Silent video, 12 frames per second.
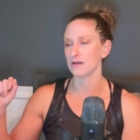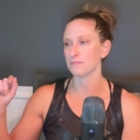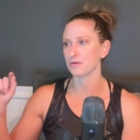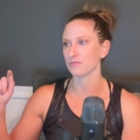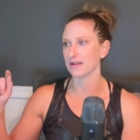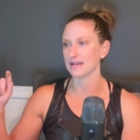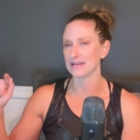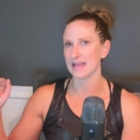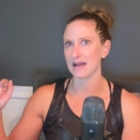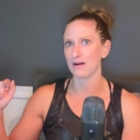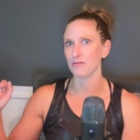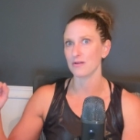but right
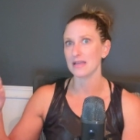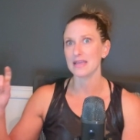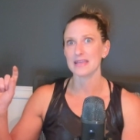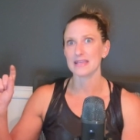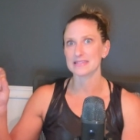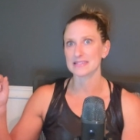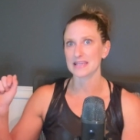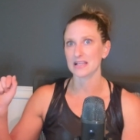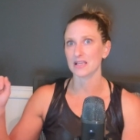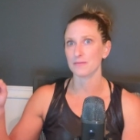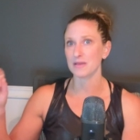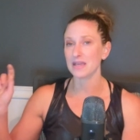now it's
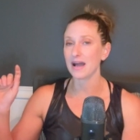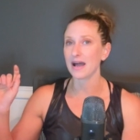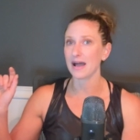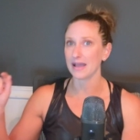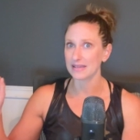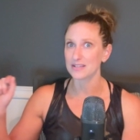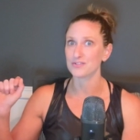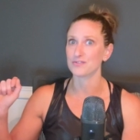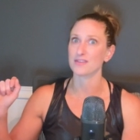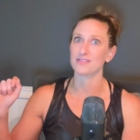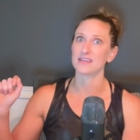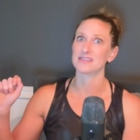telling me I can do the
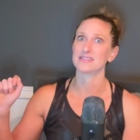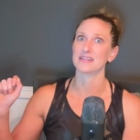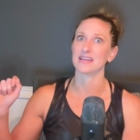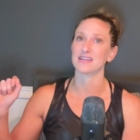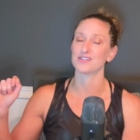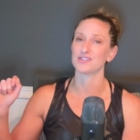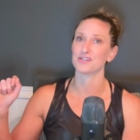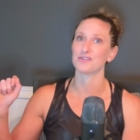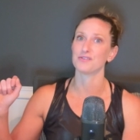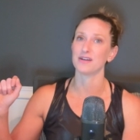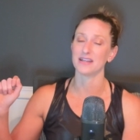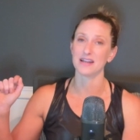things that I can do
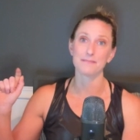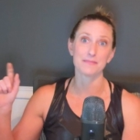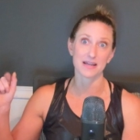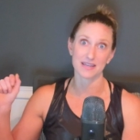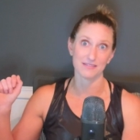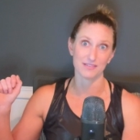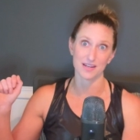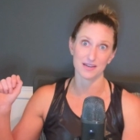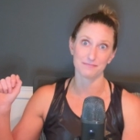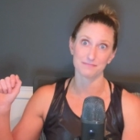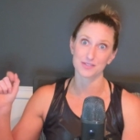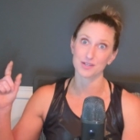and I'm not giving up.
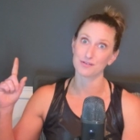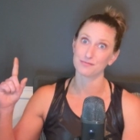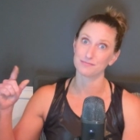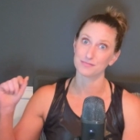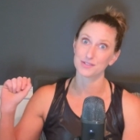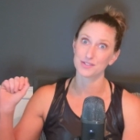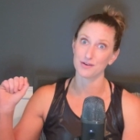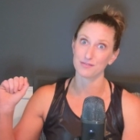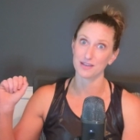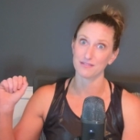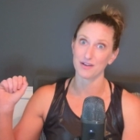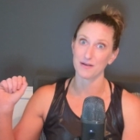So don't
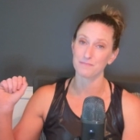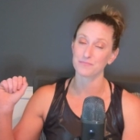give up.